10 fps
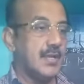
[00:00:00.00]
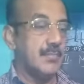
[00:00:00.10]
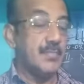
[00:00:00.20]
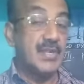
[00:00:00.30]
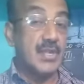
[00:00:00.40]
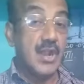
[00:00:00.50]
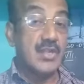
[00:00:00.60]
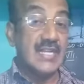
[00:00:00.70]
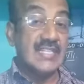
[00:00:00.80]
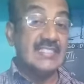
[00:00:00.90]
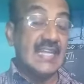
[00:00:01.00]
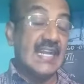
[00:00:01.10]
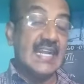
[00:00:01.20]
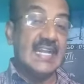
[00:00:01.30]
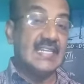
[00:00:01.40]
but not
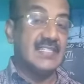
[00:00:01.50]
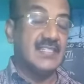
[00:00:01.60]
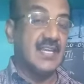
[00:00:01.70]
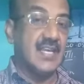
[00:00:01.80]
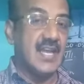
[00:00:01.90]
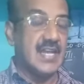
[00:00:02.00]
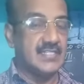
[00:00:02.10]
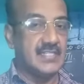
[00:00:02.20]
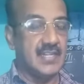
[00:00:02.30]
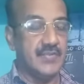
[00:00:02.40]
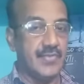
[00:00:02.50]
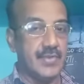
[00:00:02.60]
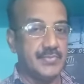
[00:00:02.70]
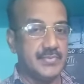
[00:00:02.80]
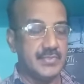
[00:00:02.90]
exactly as the auxiliary verb.
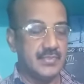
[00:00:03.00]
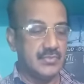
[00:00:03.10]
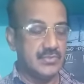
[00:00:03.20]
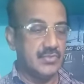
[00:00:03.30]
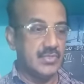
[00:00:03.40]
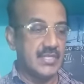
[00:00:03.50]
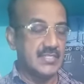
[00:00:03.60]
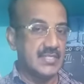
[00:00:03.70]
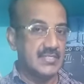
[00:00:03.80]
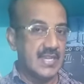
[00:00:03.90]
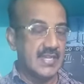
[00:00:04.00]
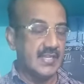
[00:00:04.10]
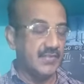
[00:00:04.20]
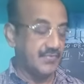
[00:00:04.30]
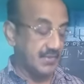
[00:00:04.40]
So that's a slight
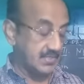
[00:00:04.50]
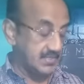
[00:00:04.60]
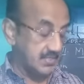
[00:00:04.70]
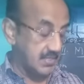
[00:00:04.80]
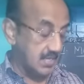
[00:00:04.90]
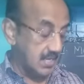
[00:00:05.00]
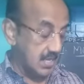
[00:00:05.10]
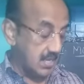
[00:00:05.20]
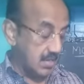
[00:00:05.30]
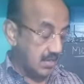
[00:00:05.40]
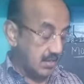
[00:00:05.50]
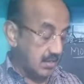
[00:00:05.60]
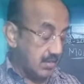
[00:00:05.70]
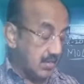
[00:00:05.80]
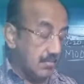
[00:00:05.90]
difference.
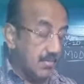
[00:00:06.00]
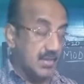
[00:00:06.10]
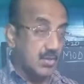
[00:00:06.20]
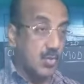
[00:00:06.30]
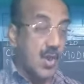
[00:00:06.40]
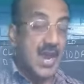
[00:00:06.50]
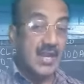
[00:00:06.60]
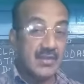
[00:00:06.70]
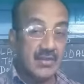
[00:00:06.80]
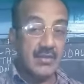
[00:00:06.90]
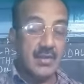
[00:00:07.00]
But one